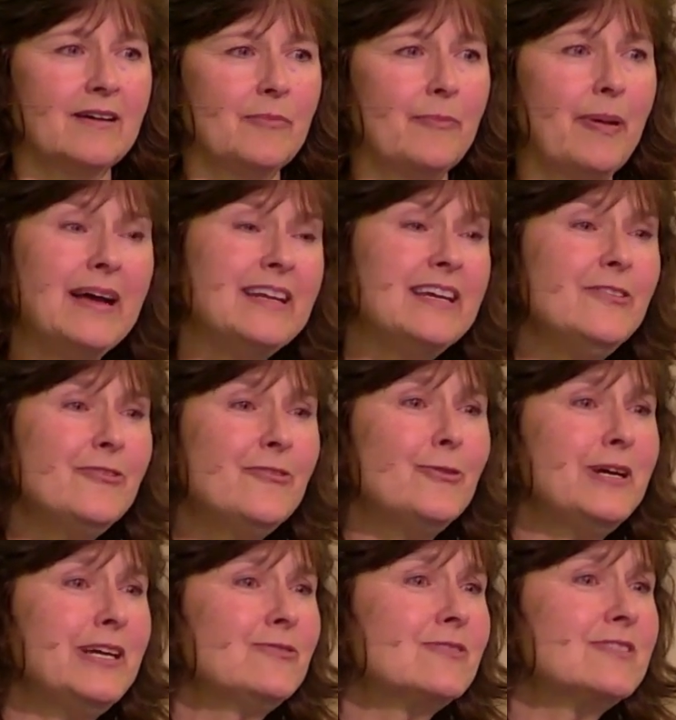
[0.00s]
But if
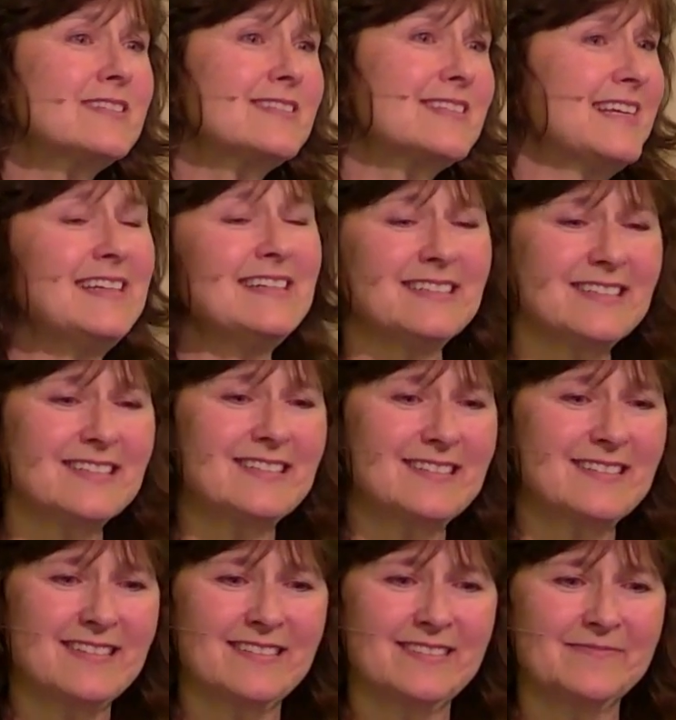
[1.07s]
we
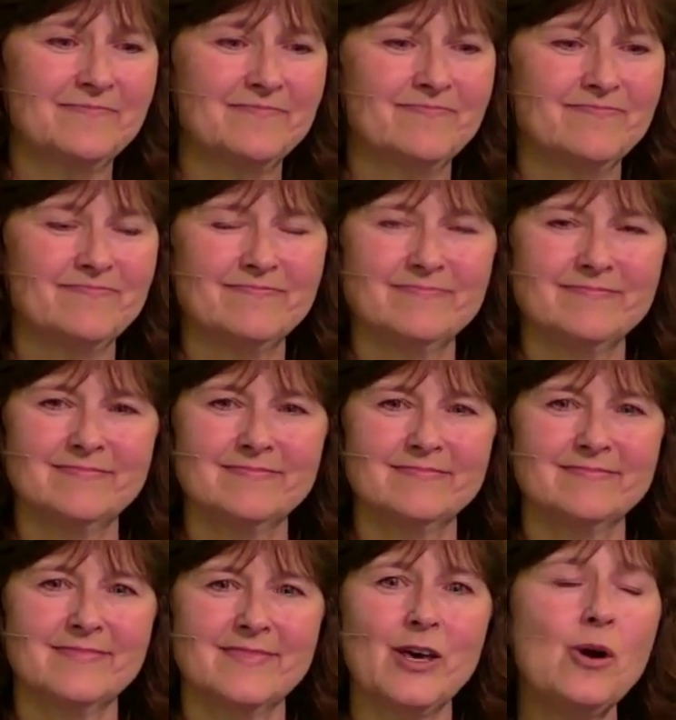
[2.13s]
resist,
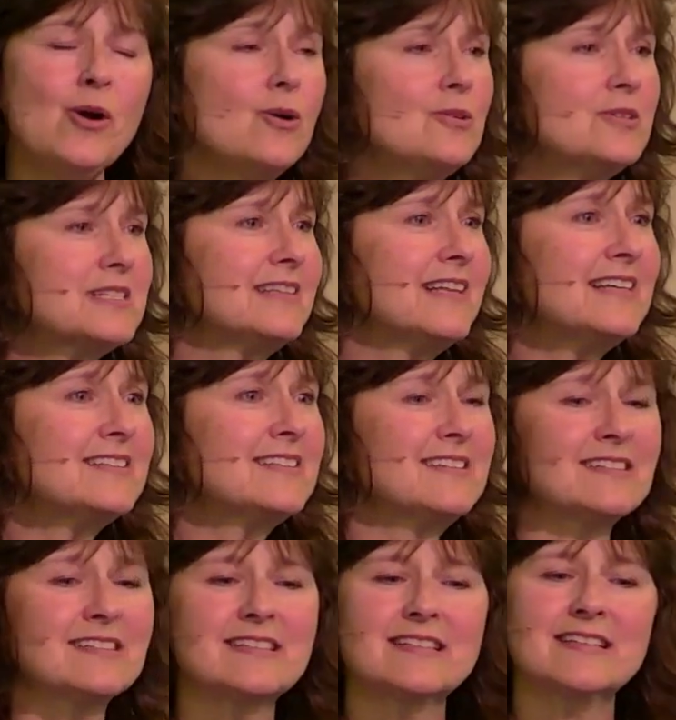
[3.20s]
those
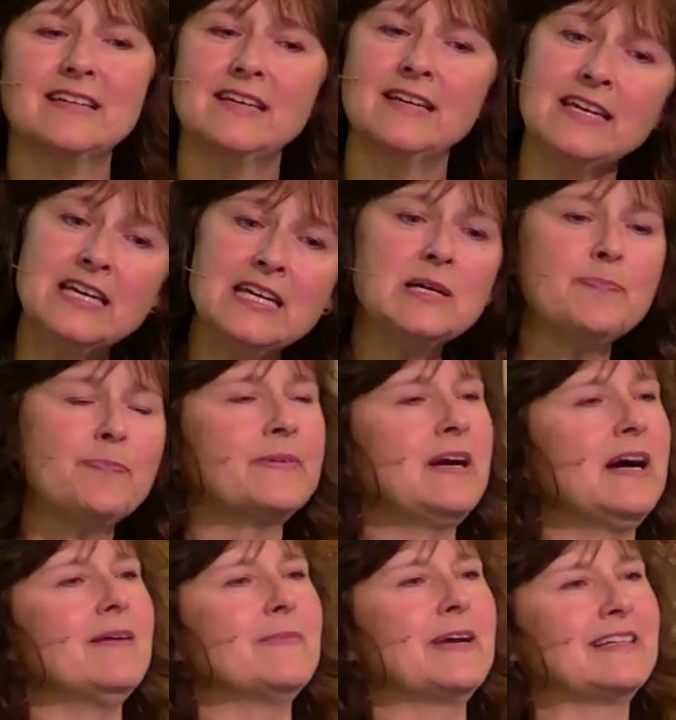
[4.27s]
lessons keep
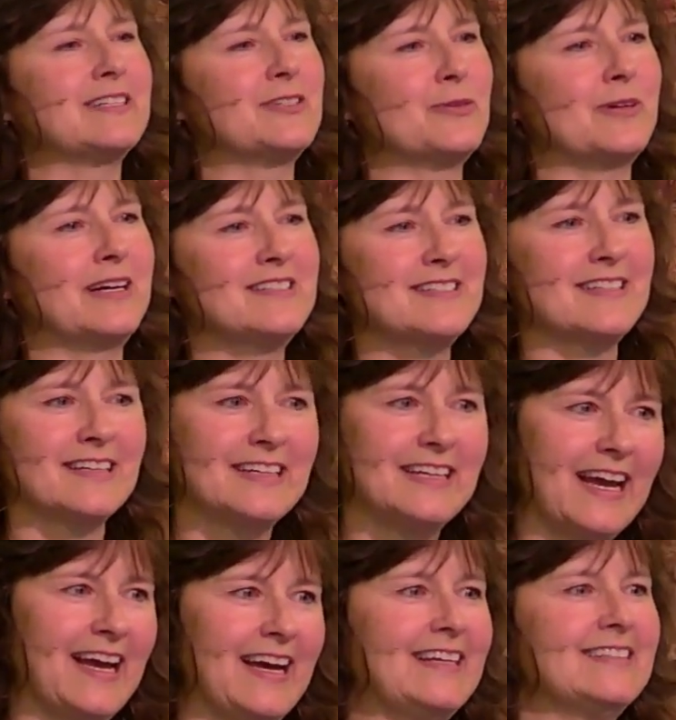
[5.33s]
coming to us
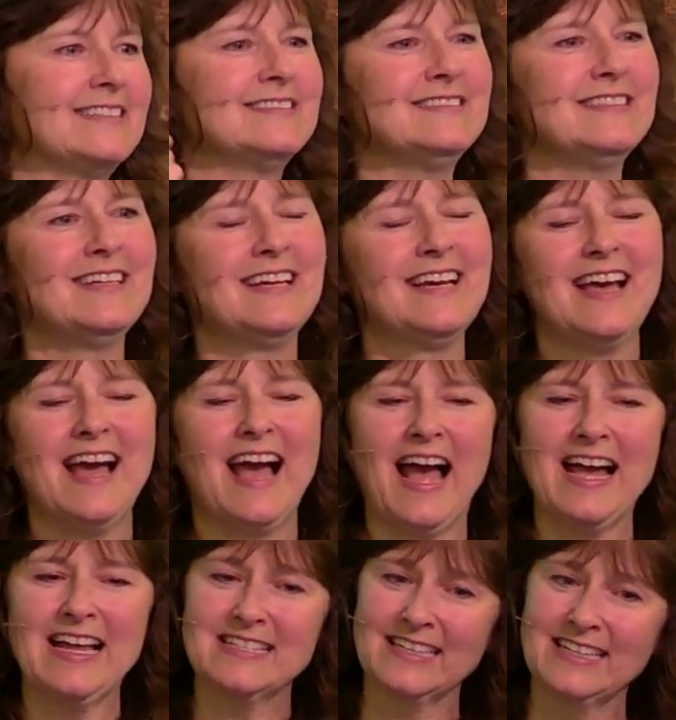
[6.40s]
again
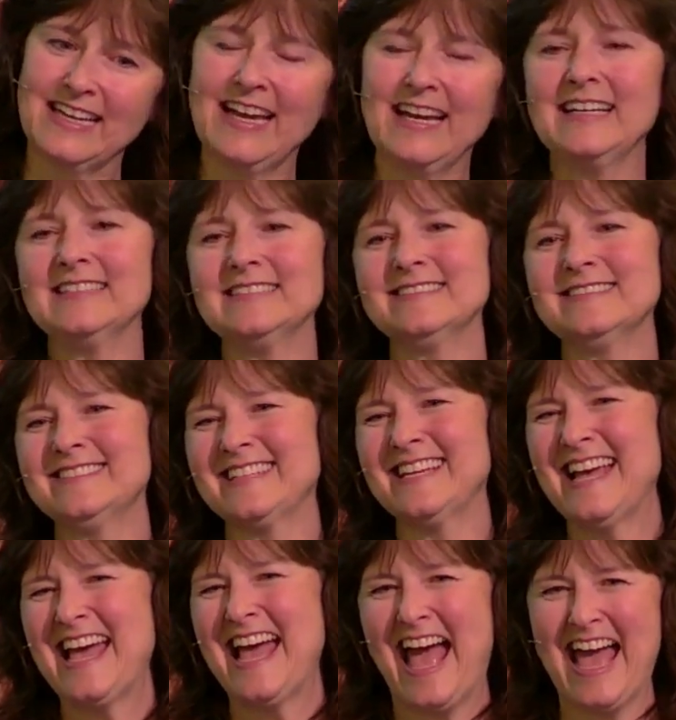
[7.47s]
and again
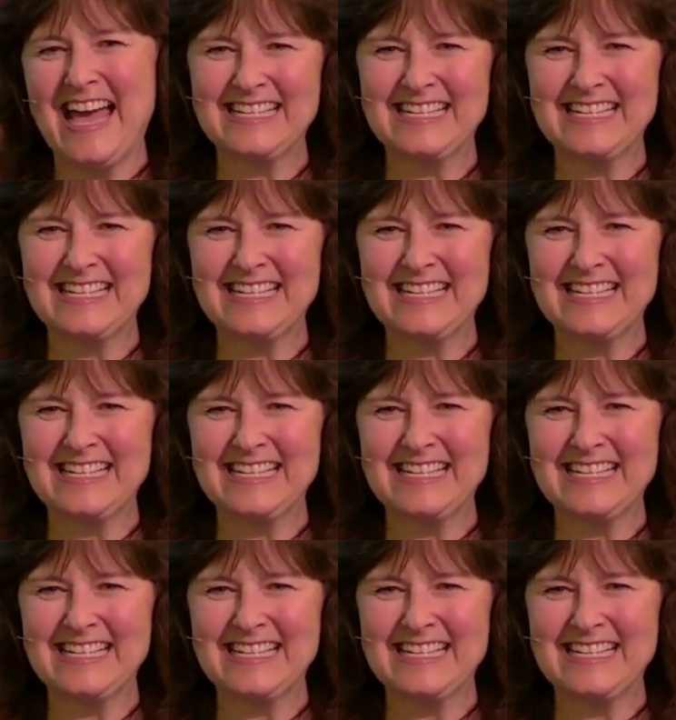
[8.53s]
and